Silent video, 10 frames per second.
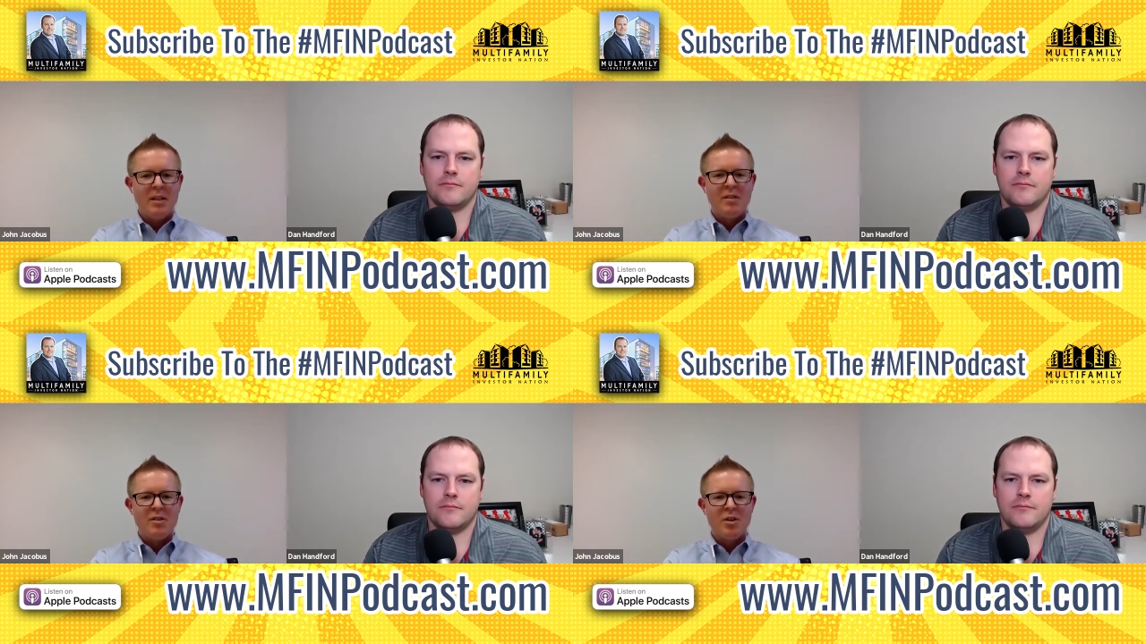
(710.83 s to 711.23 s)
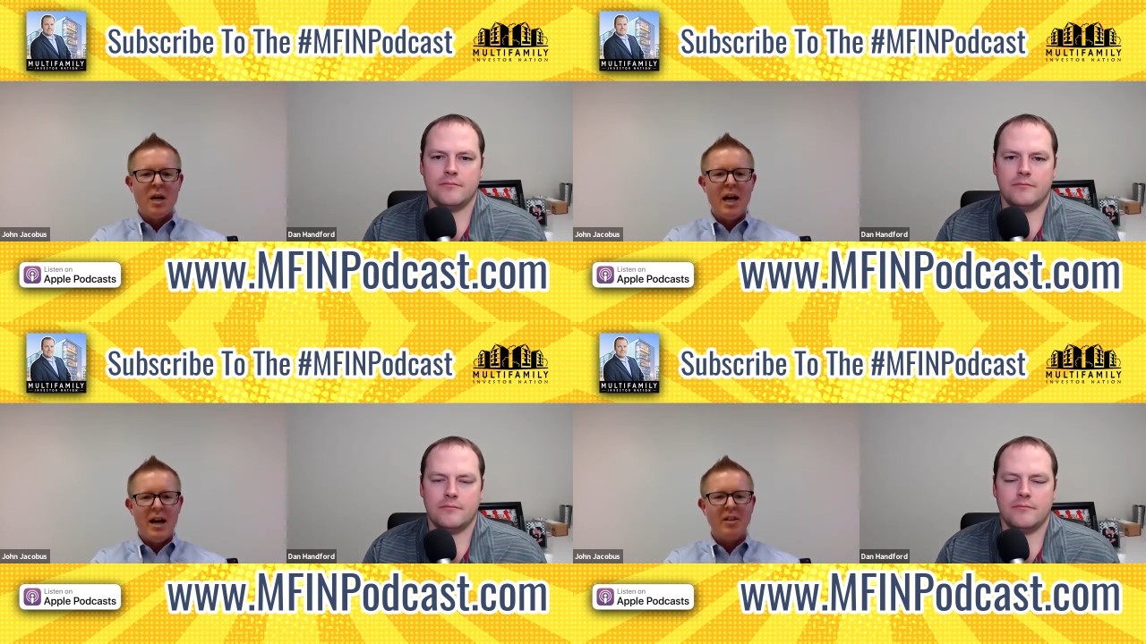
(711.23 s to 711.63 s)
Speaker 1: So
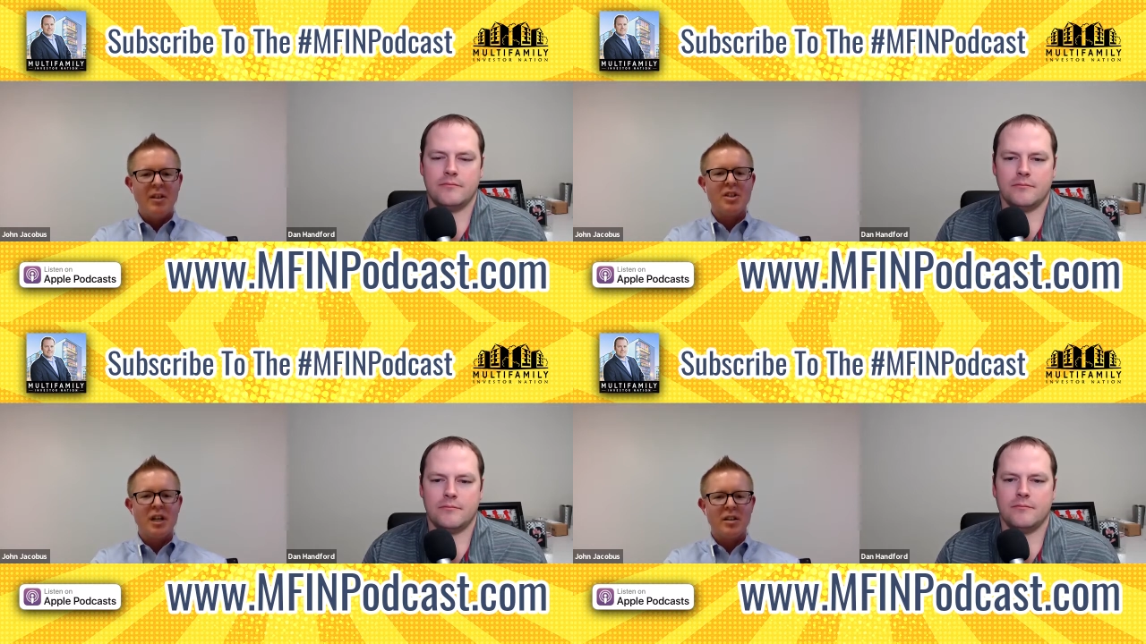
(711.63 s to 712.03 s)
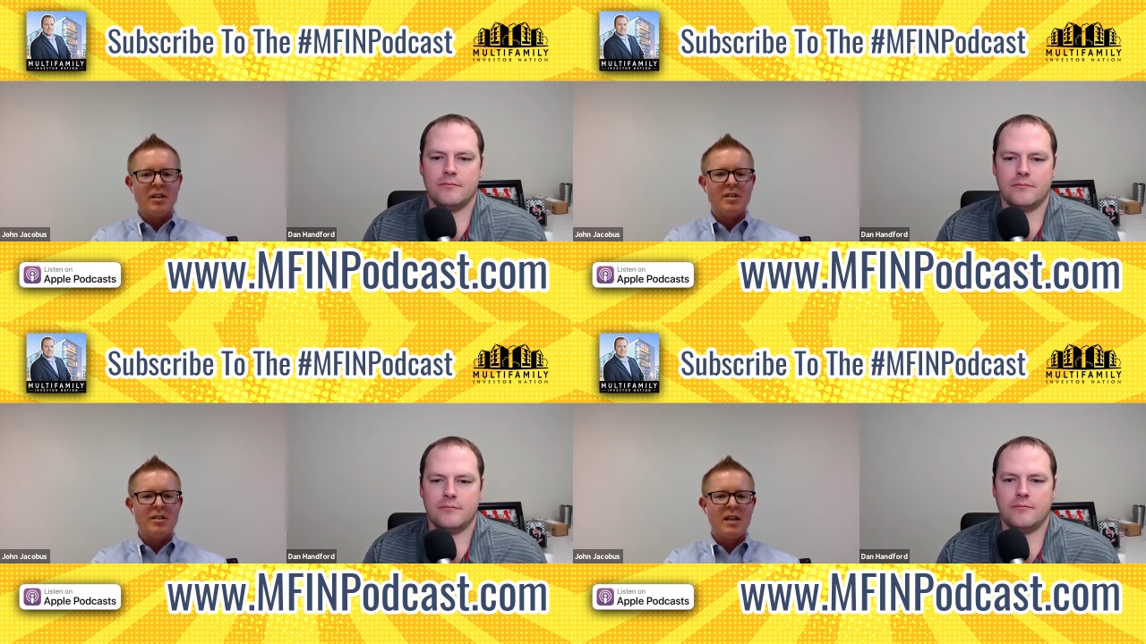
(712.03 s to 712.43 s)
having a
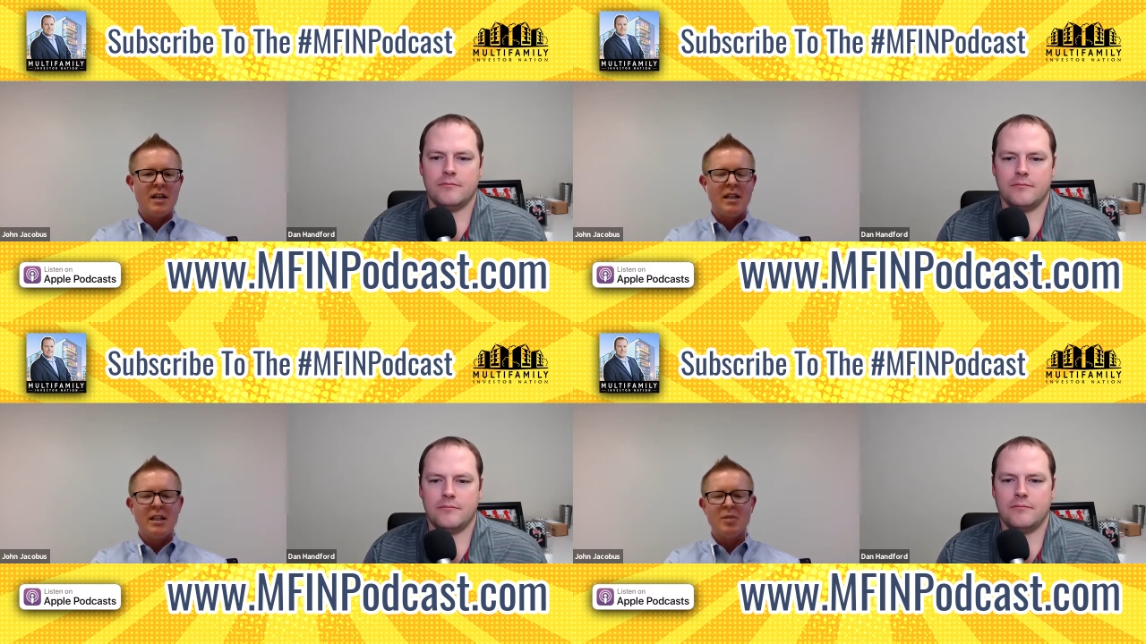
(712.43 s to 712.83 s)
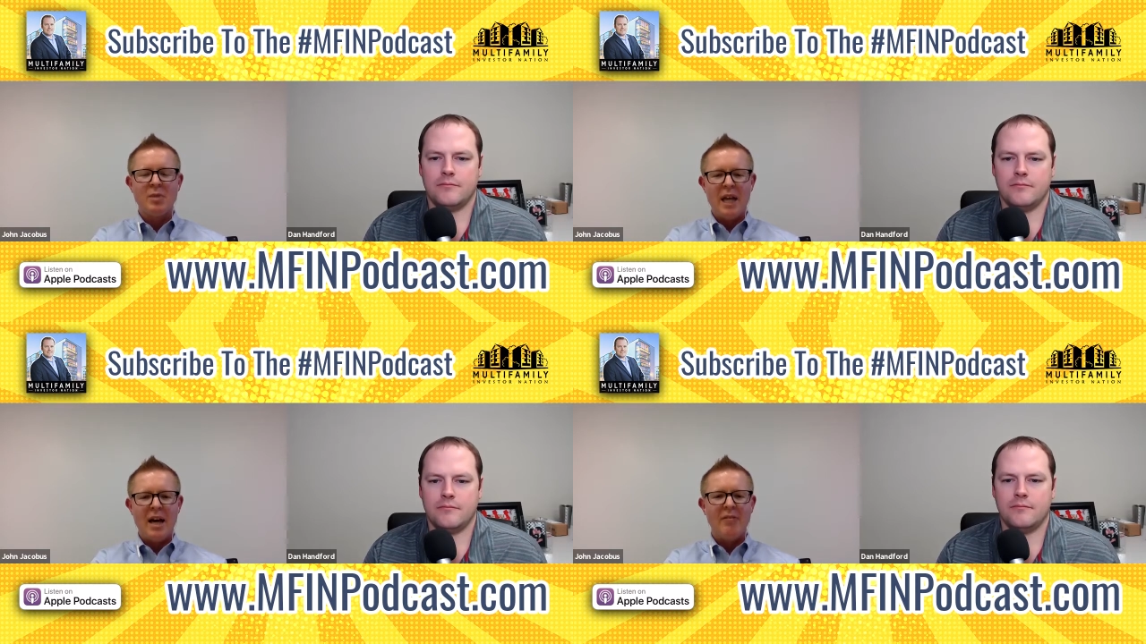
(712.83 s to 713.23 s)
checklist that either
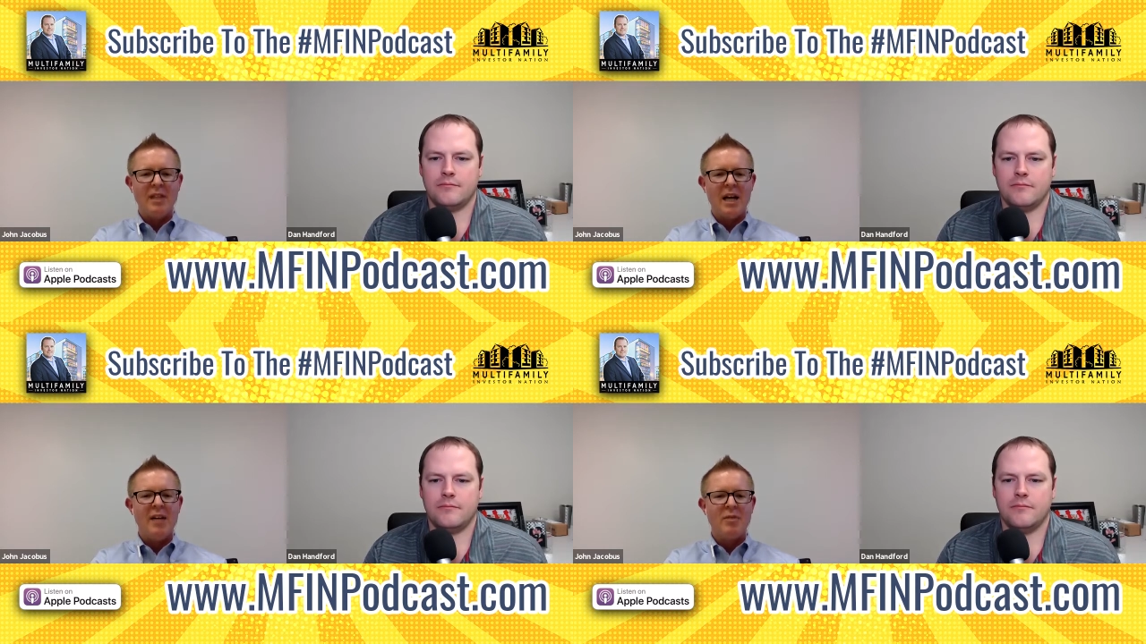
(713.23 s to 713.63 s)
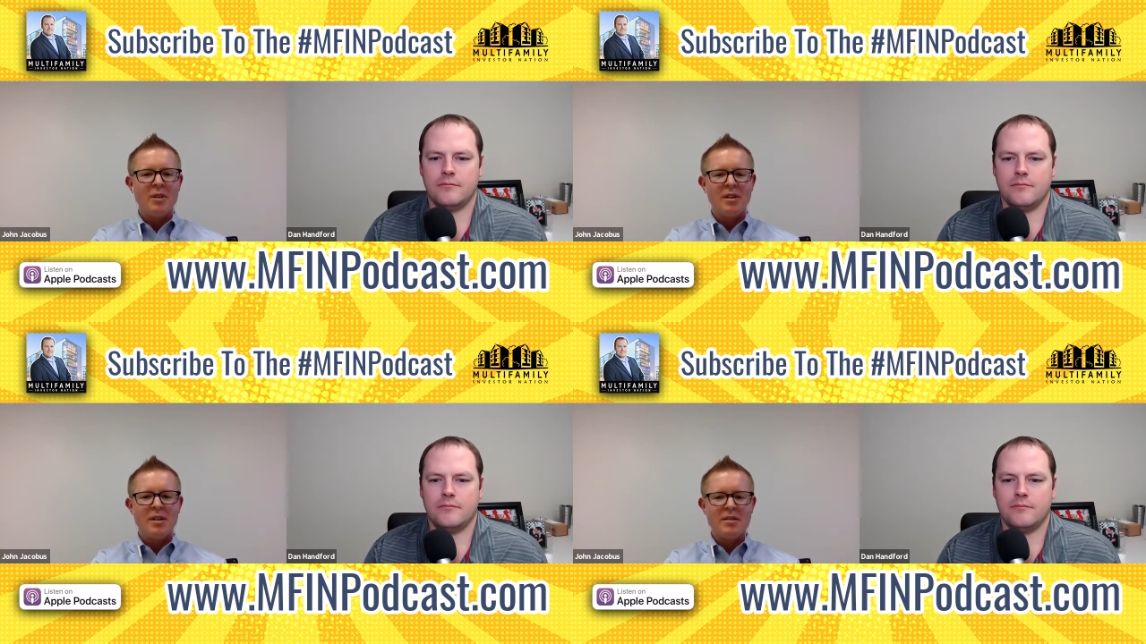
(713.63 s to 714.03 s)
we have live
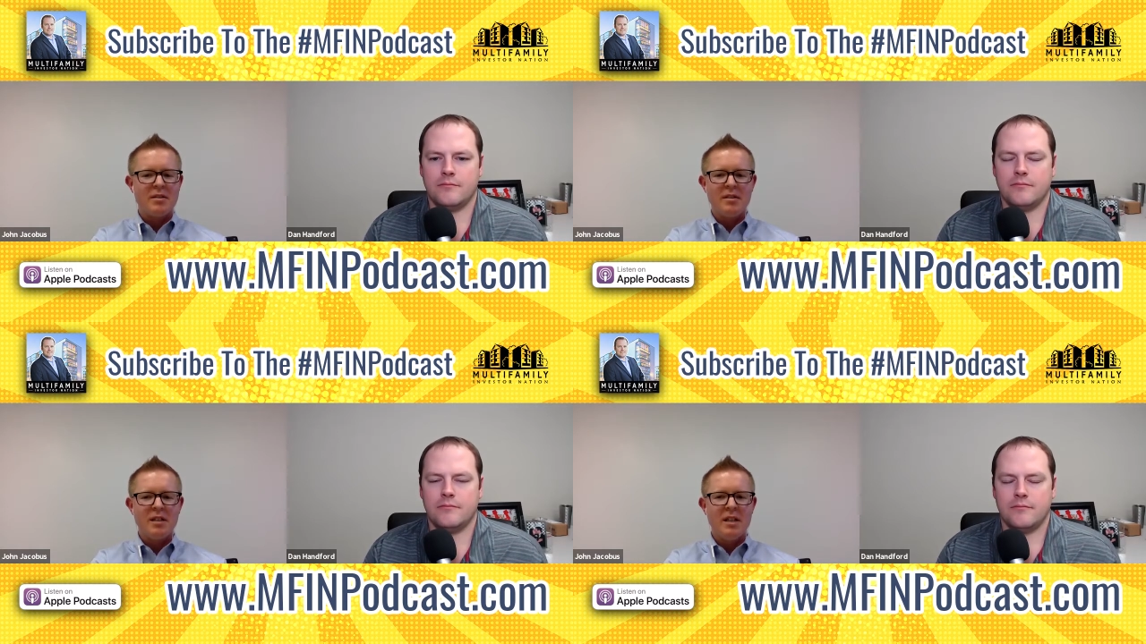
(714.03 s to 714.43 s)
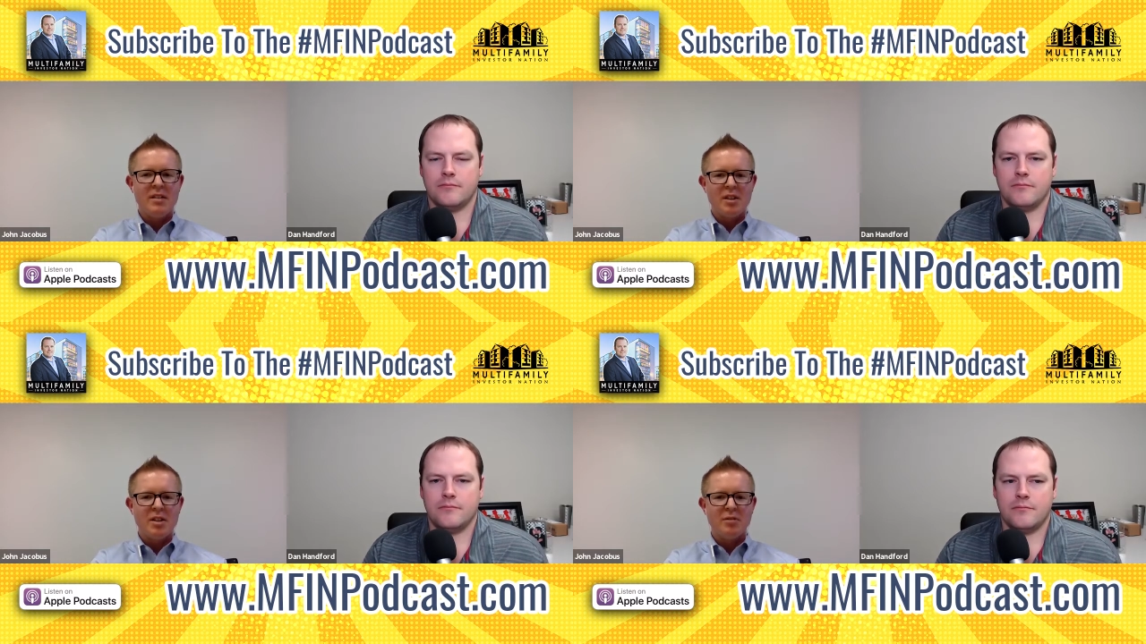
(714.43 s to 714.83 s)
with us and
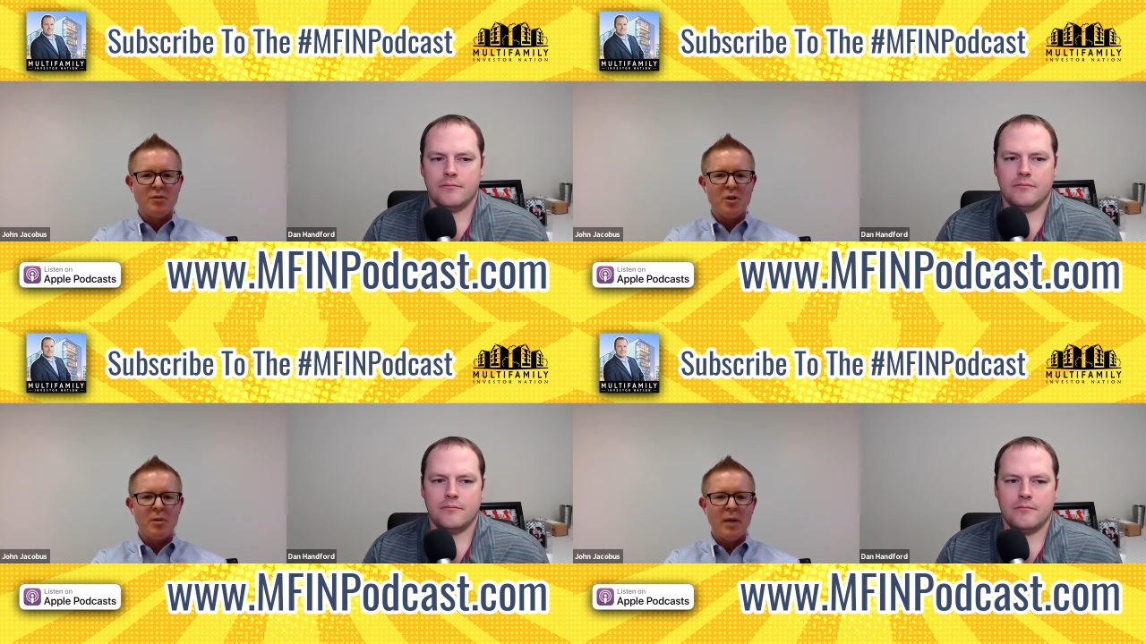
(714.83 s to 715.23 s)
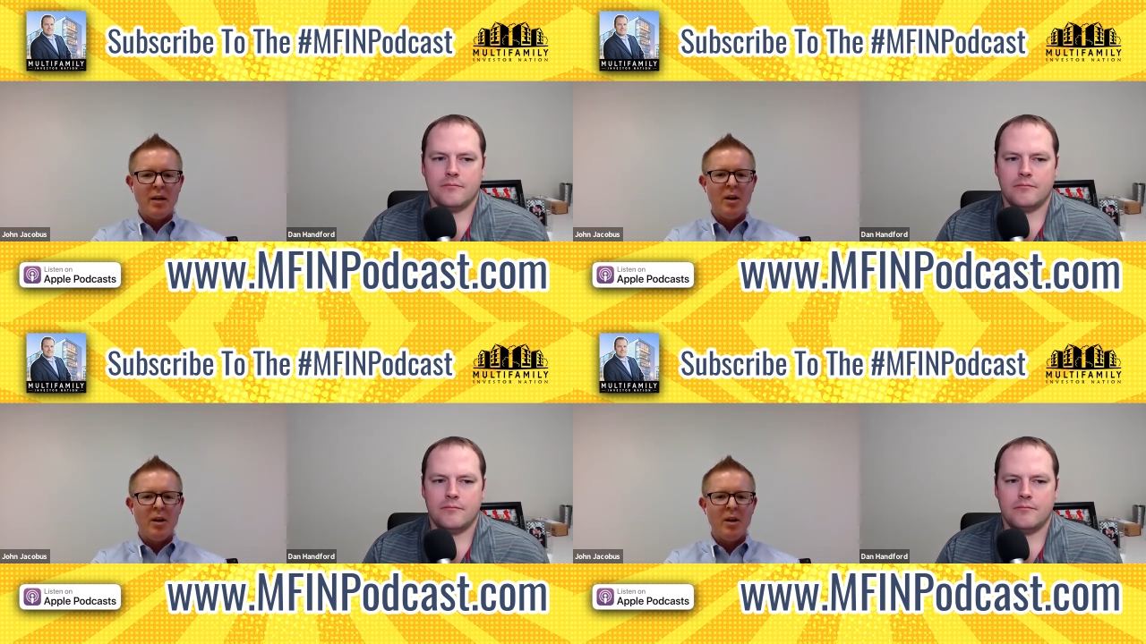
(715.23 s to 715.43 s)
digital format